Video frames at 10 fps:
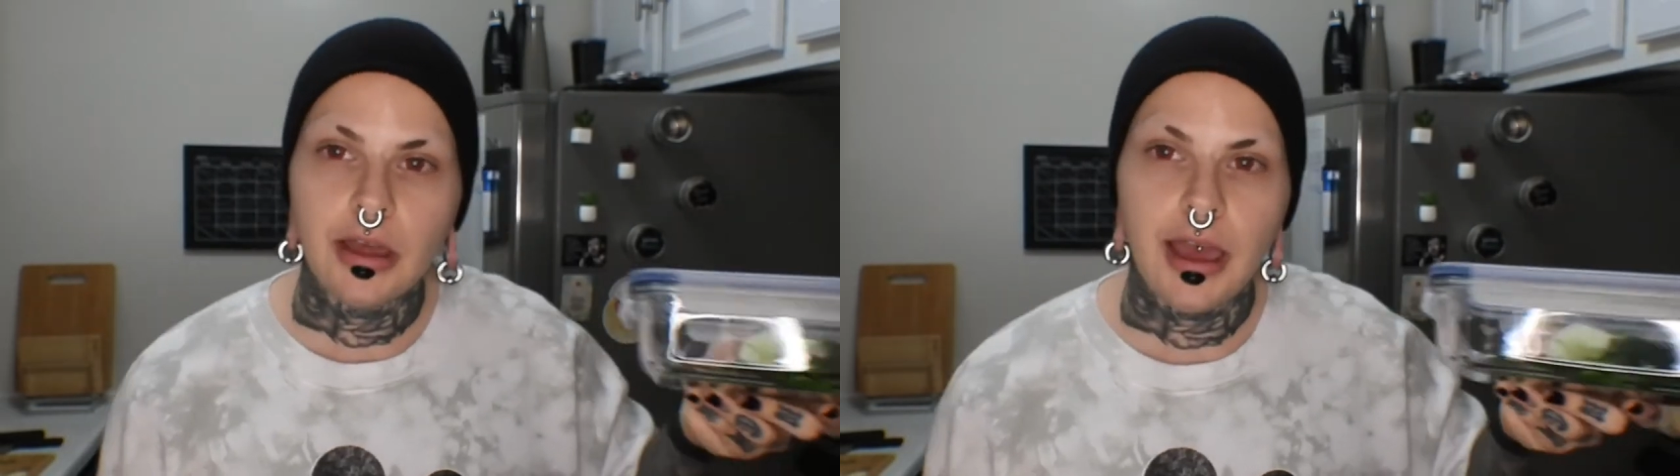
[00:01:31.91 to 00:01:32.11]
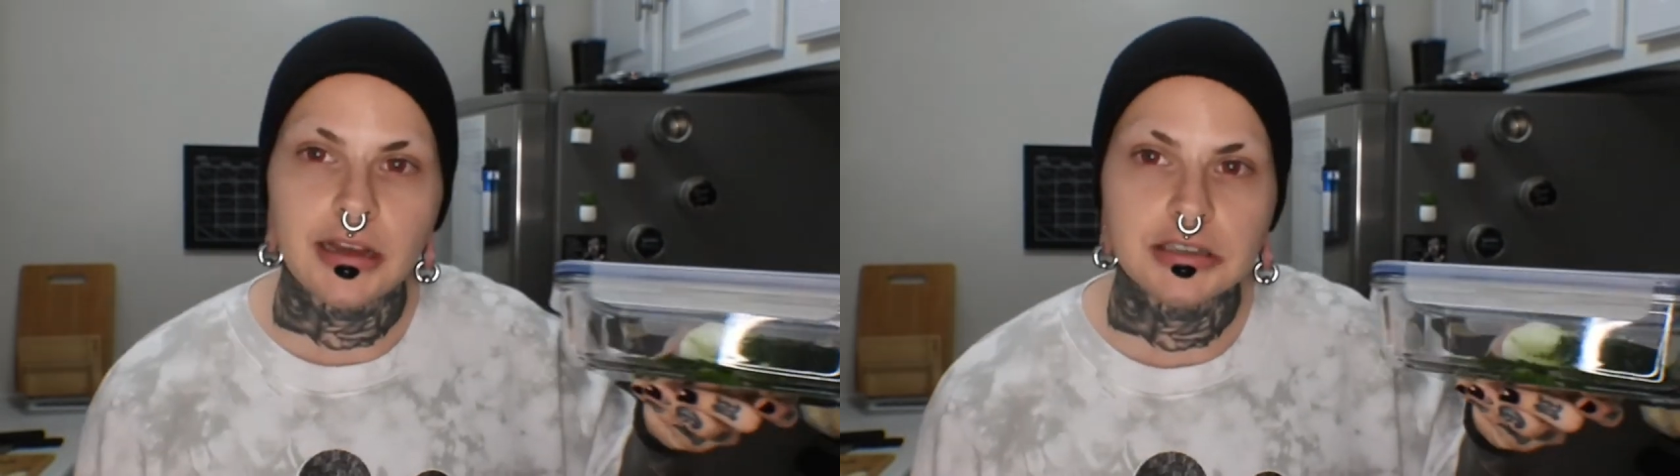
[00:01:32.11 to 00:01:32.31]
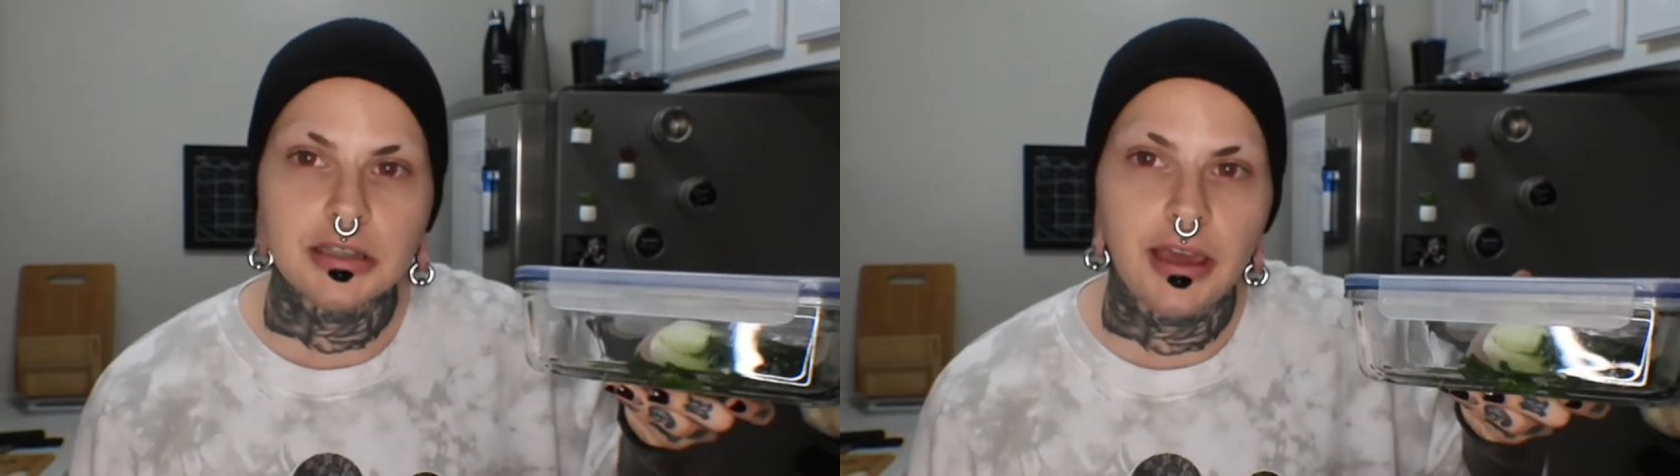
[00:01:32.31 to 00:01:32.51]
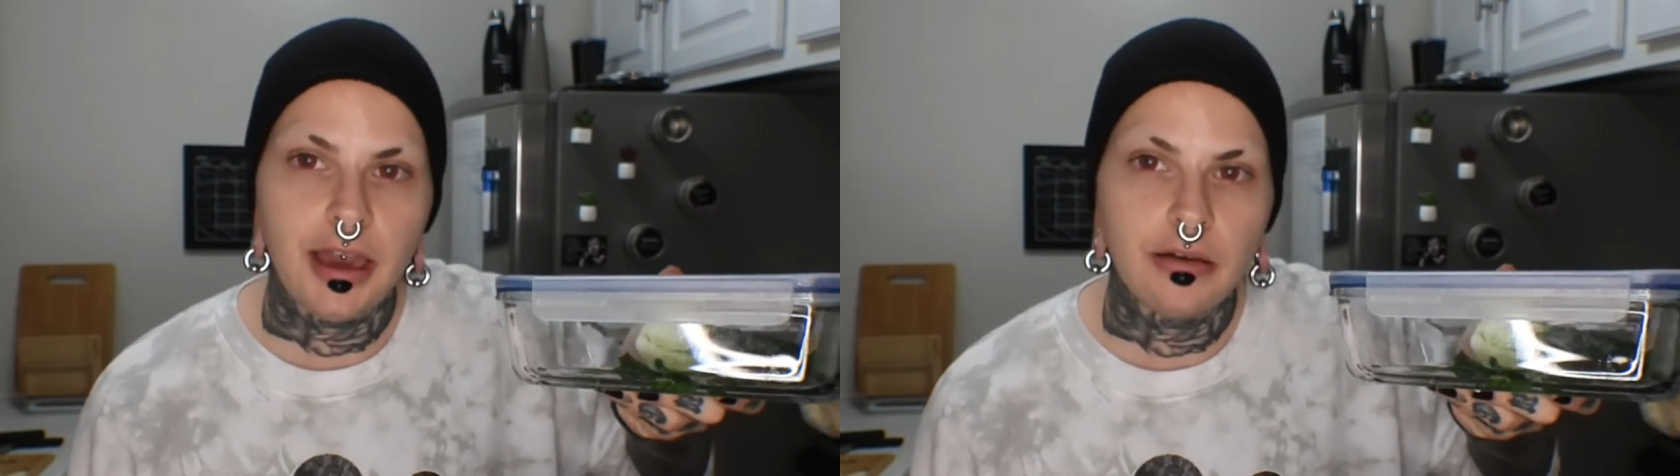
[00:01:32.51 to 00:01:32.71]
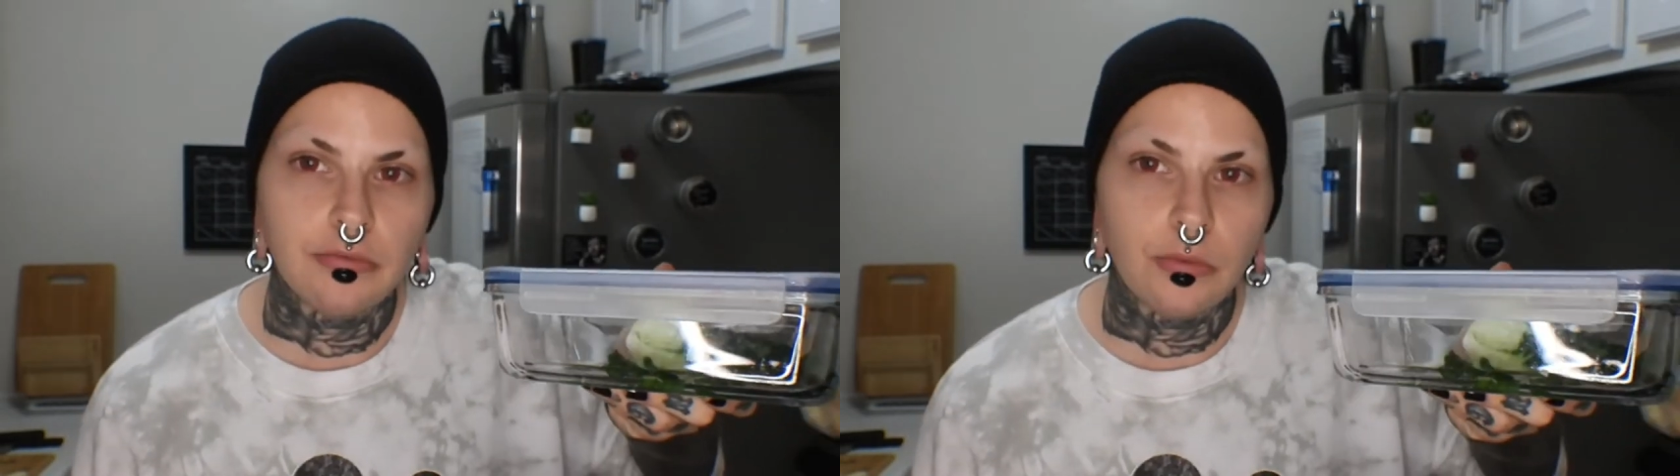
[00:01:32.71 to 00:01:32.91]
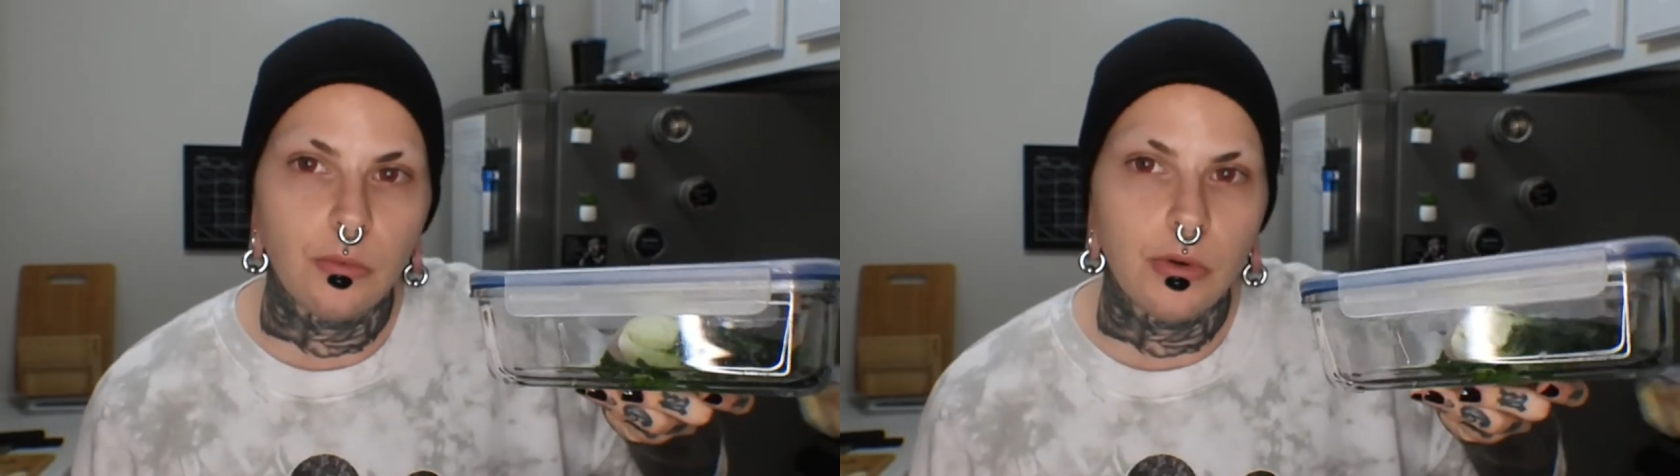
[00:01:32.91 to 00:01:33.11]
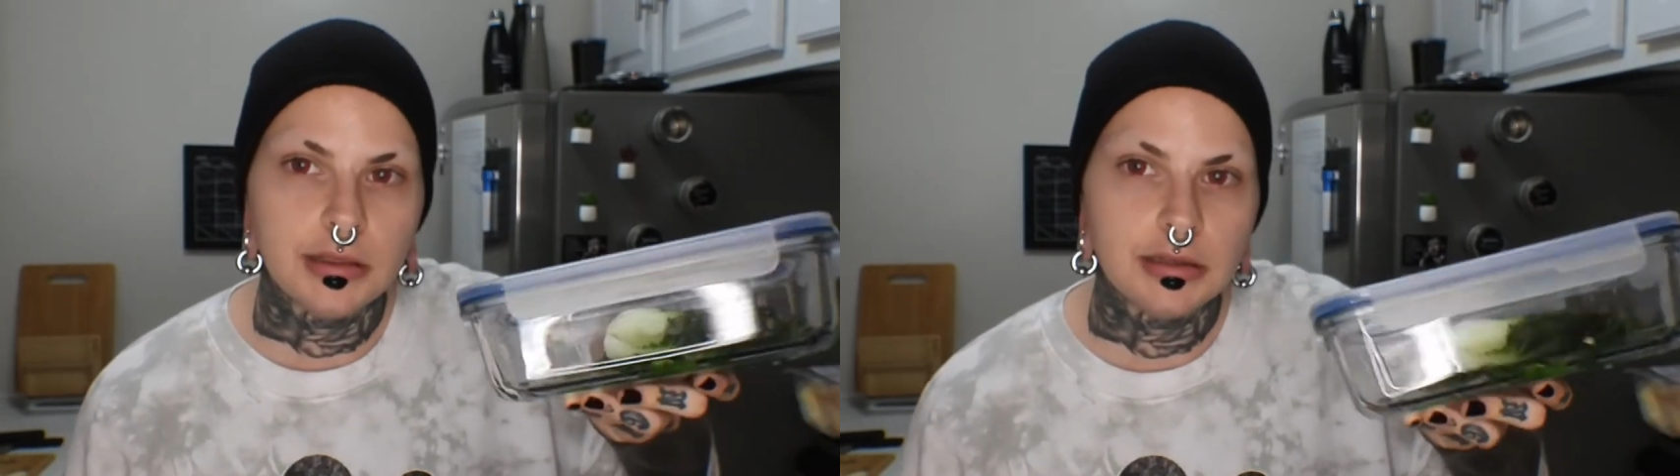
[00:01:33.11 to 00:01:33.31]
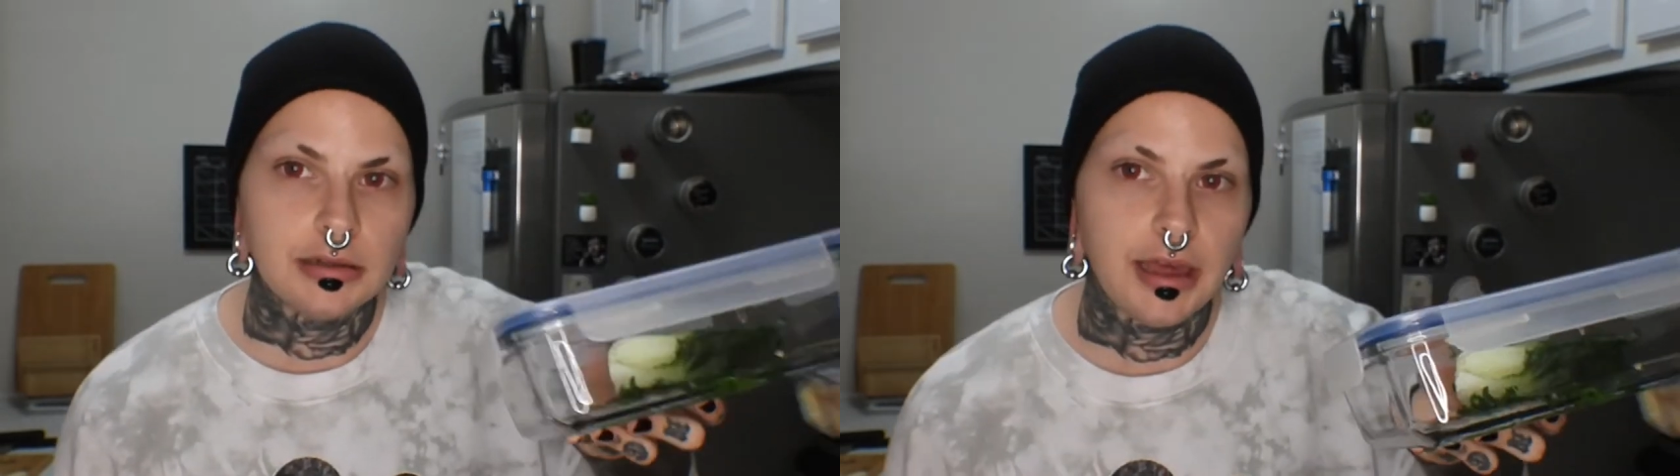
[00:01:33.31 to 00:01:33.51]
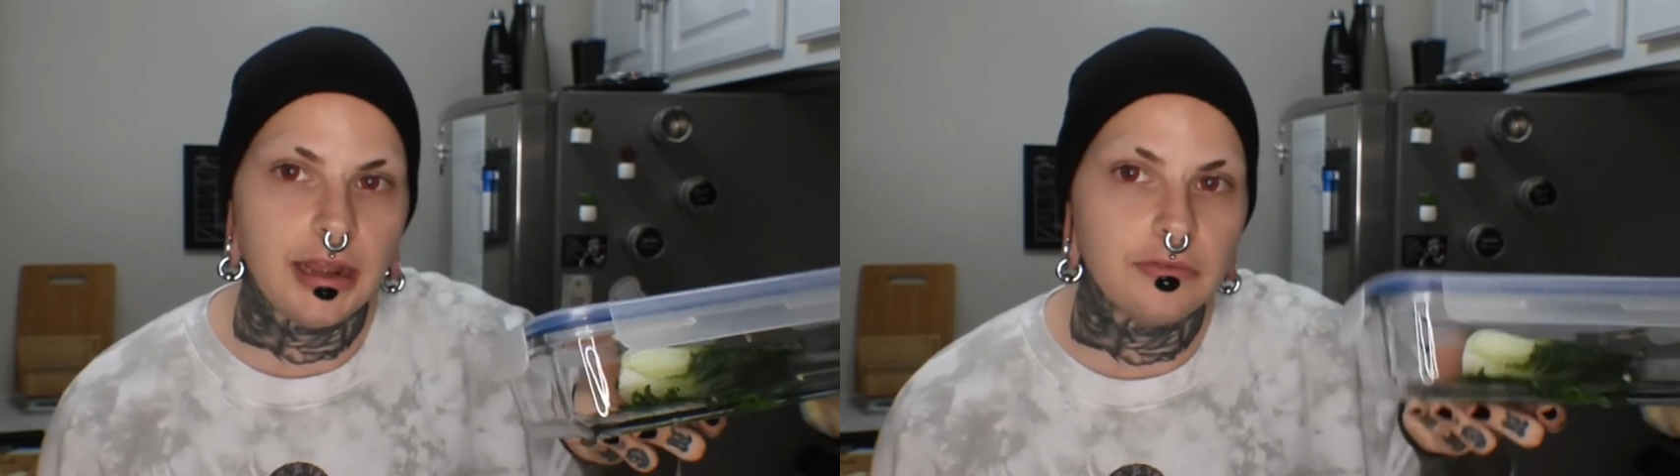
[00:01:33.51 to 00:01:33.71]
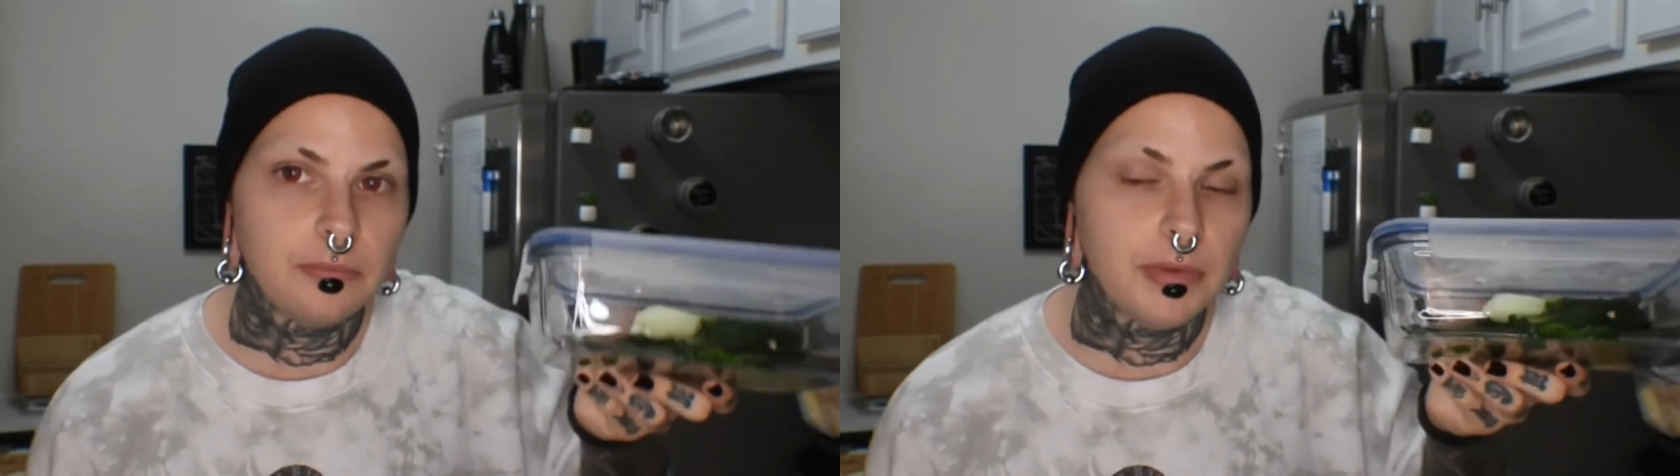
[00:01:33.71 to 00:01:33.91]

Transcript: I actually have one little head of